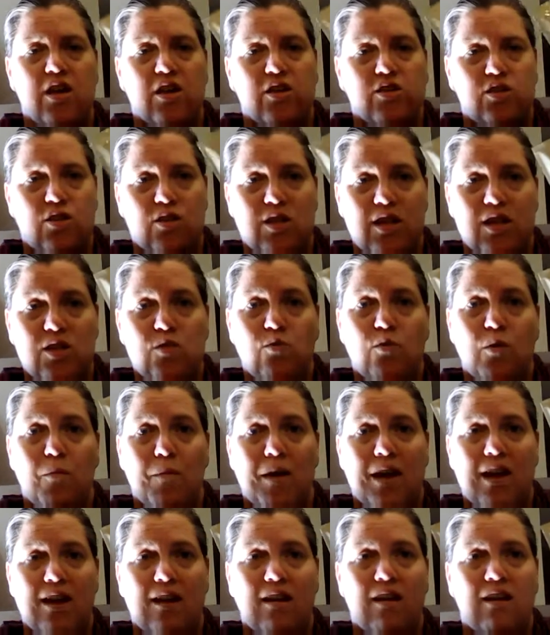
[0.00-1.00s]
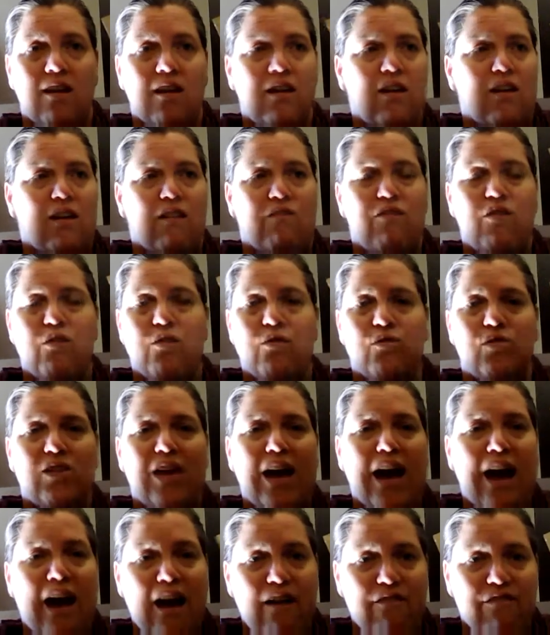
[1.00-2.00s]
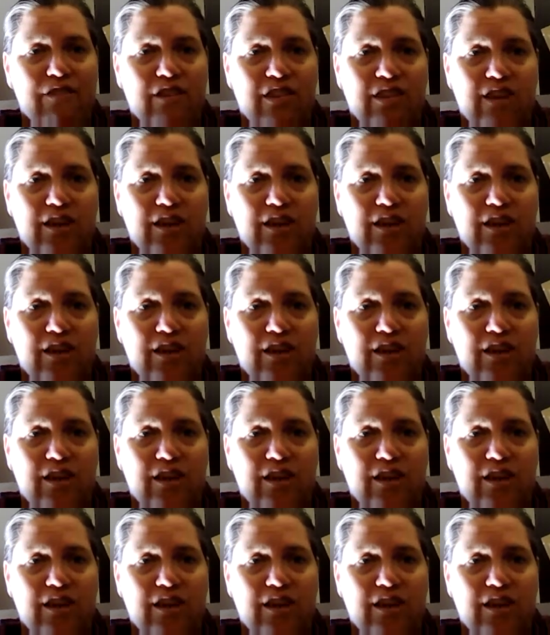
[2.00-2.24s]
So this will make, if you use half of